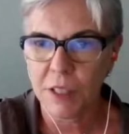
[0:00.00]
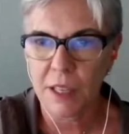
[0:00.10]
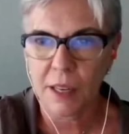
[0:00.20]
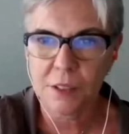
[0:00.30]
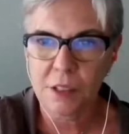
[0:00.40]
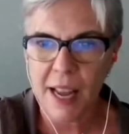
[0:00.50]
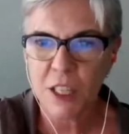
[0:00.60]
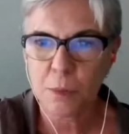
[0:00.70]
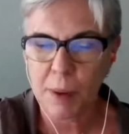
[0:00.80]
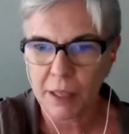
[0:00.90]
is another
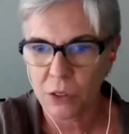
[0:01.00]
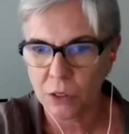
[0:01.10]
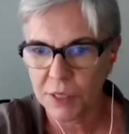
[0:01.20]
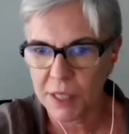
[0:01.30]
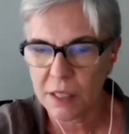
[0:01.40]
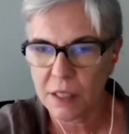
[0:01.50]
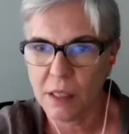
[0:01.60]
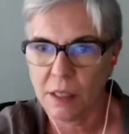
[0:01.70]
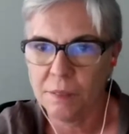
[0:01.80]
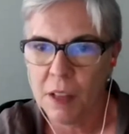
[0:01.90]
aspect of this
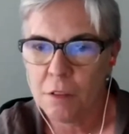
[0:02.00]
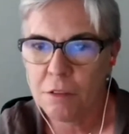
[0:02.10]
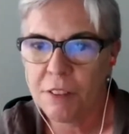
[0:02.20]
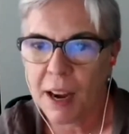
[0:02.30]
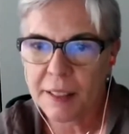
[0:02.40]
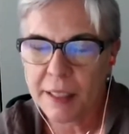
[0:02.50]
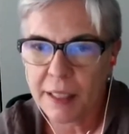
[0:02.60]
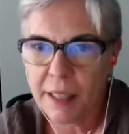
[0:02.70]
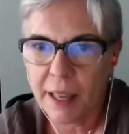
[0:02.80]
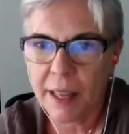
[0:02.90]
um,
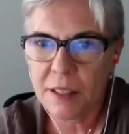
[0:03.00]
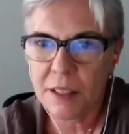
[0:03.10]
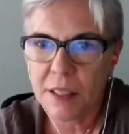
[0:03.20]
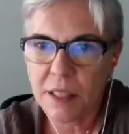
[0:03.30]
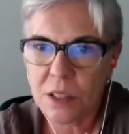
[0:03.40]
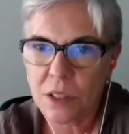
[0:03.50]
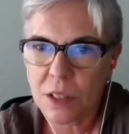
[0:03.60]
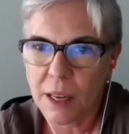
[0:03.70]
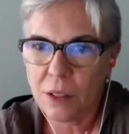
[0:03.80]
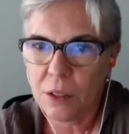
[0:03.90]
fighting against this
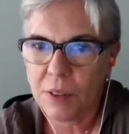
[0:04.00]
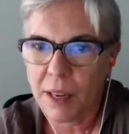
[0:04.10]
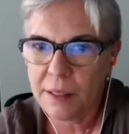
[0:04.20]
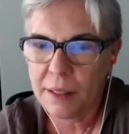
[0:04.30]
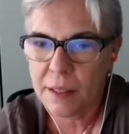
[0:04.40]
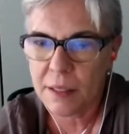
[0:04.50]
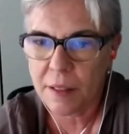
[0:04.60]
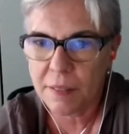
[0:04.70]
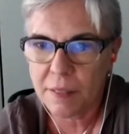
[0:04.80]
kind of ideas, and